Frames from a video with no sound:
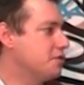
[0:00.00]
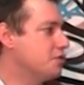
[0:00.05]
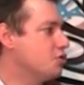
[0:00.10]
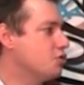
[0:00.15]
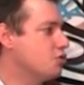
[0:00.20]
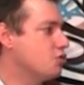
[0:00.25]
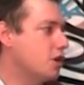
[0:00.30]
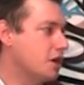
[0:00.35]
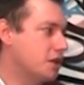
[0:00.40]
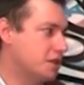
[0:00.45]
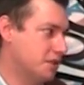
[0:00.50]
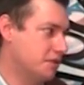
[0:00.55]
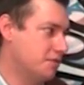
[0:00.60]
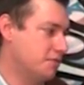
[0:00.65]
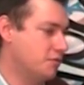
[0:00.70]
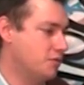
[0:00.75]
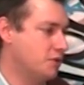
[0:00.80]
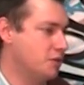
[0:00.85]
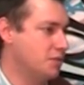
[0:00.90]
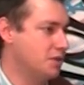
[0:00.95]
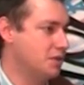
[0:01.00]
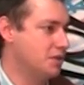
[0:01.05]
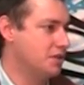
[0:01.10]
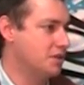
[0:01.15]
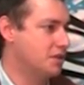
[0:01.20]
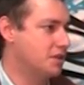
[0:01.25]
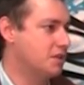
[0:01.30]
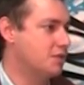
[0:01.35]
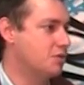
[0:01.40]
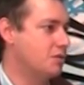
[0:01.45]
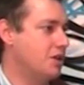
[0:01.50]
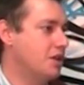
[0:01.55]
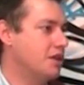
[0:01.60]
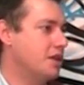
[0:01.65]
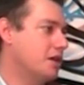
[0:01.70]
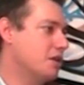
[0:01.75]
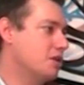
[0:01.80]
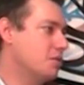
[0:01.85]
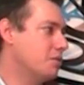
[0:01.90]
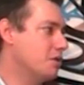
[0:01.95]
the rights of women. This is why
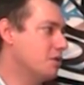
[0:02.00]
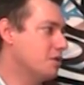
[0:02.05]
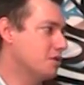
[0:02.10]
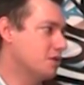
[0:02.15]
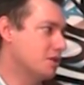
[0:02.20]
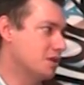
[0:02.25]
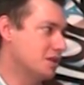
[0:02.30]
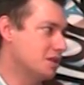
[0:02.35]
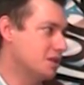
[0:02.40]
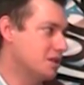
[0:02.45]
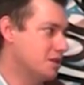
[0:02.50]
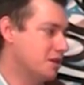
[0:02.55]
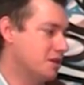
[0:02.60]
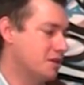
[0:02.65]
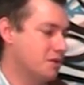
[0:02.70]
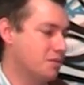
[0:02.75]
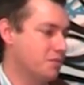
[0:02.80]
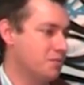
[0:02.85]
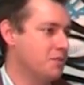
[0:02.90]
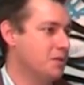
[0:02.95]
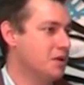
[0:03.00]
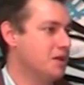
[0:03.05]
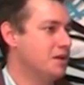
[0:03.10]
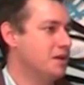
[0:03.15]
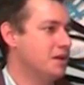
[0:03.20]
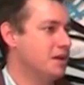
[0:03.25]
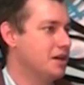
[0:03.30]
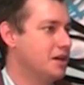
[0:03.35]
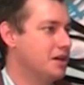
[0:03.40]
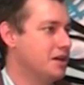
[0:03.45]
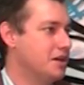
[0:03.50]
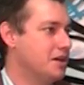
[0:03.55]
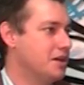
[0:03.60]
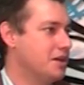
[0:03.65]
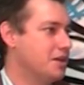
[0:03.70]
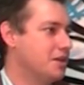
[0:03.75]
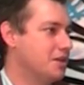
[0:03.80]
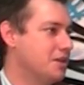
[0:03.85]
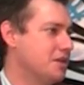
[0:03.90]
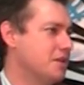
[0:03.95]
they oppose Islam.
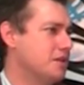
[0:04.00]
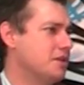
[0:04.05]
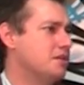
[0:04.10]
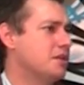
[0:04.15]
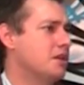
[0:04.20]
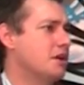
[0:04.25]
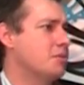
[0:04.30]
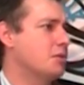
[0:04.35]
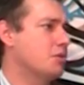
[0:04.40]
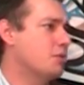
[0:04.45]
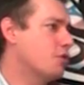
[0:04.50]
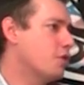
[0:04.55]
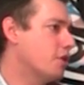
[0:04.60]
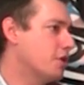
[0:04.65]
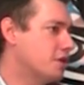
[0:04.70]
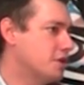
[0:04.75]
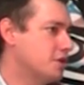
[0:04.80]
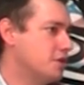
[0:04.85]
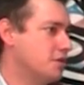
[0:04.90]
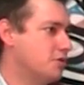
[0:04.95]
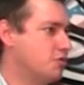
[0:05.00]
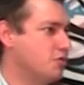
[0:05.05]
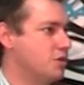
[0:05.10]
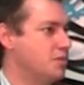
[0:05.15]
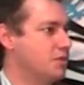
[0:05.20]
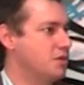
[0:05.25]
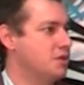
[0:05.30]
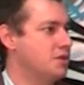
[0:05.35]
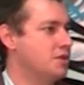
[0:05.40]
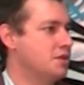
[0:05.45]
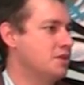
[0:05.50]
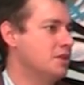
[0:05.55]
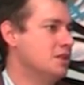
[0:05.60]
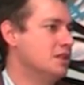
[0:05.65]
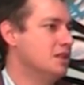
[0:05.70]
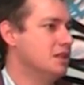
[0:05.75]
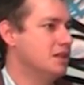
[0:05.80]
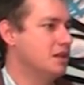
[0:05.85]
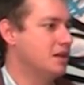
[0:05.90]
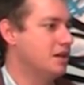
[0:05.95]
Islam oppresses women,
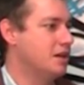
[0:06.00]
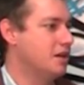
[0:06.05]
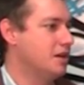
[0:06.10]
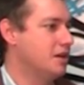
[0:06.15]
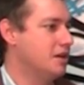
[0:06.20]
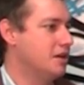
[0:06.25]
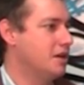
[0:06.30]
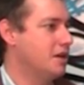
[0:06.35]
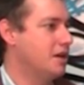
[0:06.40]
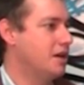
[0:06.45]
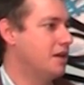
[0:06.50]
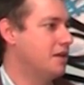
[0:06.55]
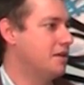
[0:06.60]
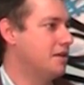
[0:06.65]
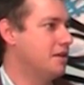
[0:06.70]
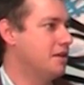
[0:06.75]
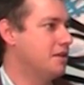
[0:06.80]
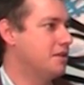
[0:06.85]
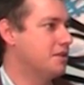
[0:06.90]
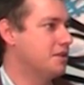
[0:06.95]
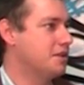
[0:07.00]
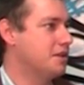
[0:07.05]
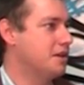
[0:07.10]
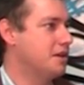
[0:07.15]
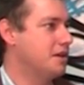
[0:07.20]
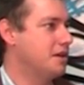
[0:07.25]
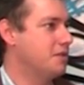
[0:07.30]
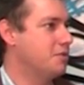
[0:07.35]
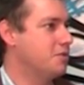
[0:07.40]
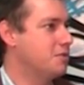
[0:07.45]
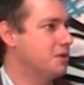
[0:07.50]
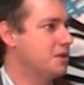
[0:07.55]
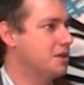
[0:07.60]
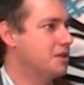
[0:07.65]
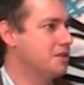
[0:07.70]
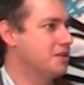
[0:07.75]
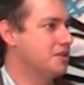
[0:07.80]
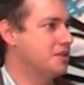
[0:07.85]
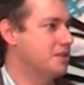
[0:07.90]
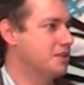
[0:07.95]
and we
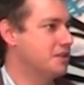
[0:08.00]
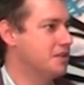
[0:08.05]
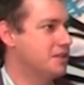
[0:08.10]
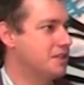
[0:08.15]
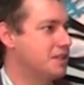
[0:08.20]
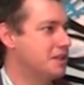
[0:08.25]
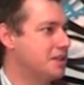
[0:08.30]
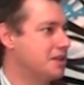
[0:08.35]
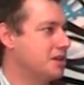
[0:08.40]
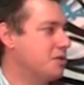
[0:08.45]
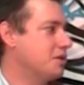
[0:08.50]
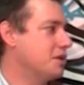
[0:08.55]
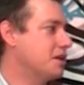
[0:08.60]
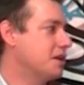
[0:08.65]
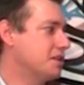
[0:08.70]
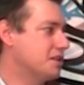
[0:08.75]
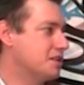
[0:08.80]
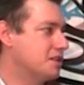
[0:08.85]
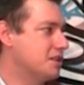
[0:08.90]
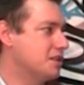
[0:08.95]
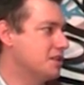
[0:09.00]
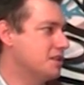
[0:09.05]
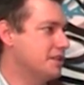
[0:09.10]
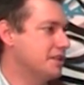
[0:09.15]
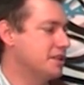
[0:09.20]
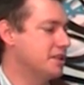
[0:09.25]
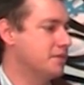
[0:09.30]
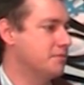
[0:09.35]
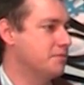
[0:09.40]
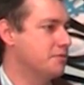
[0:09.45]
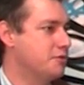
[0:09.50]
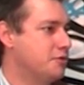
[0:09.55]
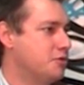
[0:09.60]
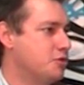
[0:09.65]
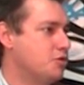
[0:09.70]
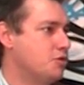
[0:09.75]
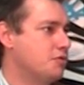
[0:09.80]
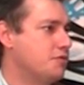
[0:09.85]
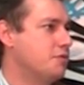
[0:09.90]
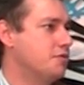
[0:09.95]
need to stand up against Islam
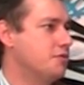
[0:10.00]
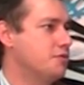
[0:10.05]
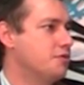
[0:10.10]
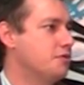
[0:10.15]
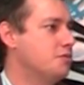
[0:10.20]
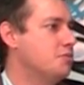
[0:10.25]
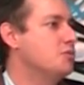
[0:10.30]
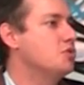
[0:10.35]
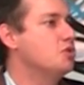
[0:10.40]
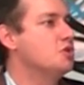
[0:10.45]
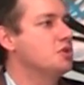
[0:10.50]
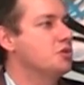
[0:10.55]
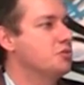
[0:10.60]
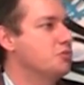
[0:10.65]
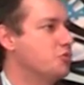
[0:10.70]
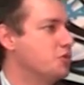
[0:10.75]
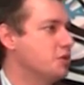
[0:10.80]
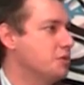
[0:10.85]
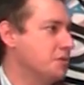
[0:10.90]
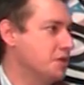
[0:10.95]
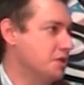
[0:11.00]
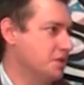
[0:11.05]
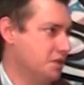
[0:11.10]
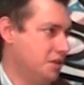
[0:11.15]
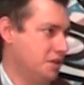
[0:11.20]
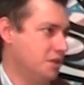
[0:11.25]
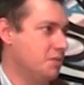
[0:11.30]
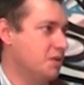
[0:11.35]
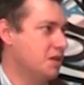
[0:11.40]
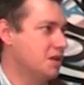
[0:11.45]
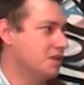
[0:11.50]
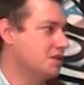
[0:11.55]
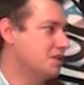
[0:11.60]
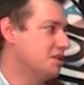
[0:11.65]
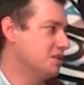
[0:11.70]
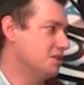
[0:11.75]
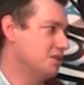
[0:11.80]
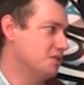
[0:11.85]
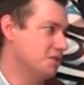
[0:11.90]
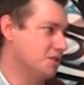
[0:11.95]
for Muslim women, amongst
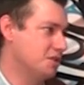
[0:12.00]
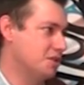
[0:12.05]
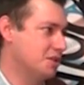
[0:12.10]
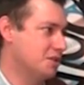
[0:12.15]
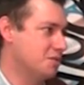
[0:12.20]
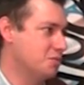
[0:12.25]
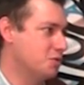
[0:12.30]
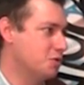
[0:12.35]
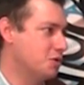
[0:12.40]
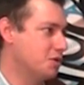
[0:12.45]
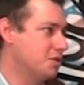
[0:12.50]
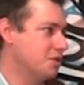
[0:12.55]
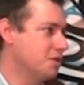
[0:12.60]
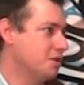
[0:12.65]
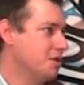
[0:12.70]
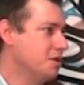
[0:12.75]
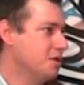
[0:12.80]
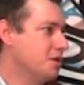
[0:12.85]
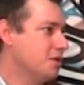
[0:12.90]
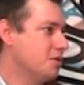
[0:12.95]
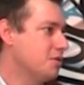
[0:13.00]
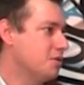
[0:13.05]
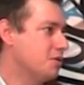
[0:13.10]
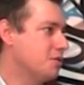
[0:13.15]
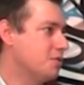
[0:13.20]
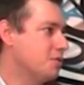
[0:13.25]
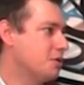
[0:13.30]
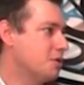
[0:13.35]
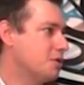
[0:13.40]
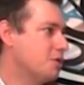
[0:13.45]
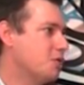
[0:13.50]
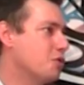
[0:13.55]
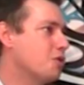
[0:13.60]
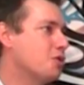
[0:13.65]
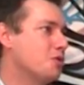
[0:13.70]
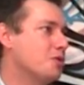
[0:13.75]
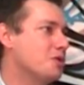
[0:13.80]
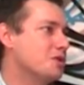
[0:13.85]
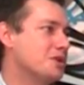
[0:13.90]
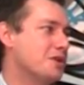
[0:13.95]
others. What are your
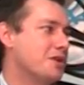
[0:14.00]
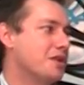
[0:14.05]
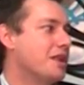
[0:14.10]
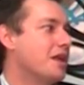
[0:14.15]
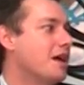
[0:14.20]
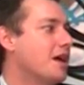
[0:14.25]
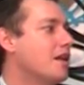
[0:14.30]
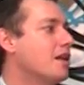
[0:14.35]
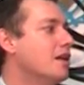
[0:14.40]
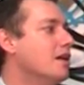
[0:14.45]
thoughts on that?